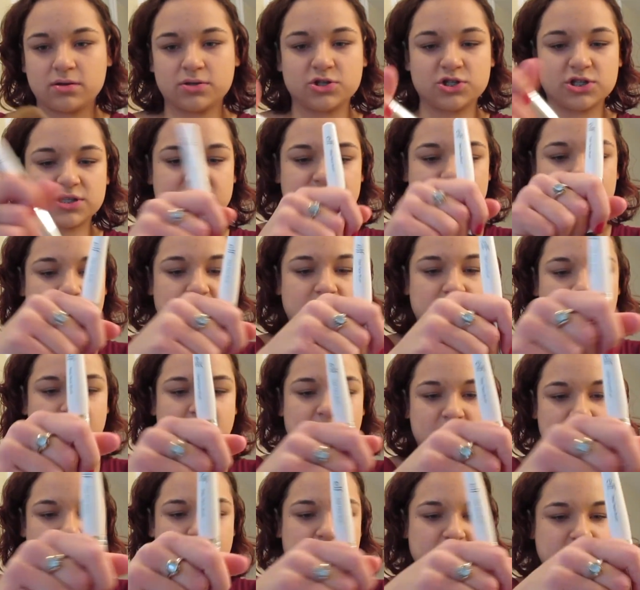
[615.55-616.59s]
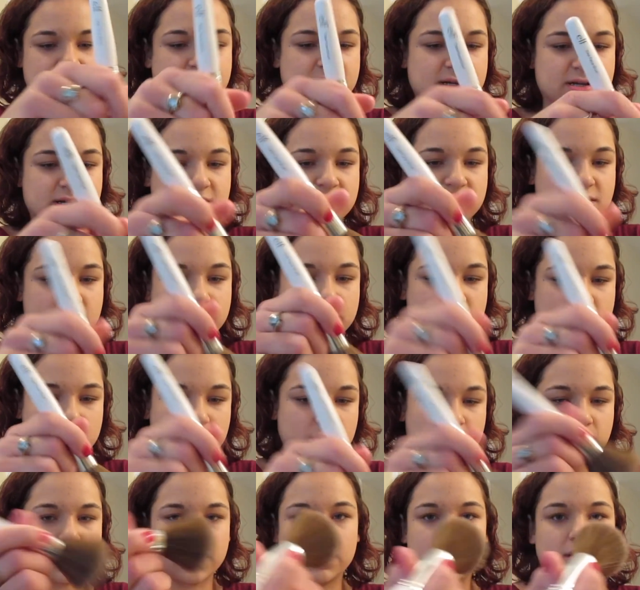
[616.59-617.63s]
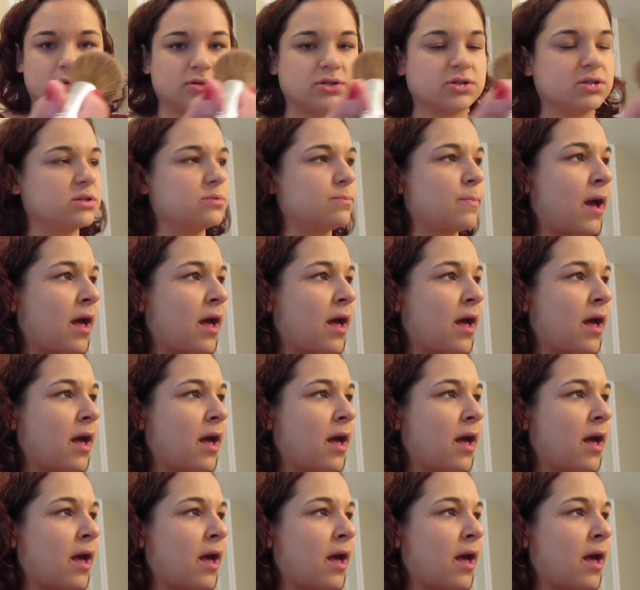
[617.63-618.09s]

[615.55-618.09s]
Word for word: Just go ahead and just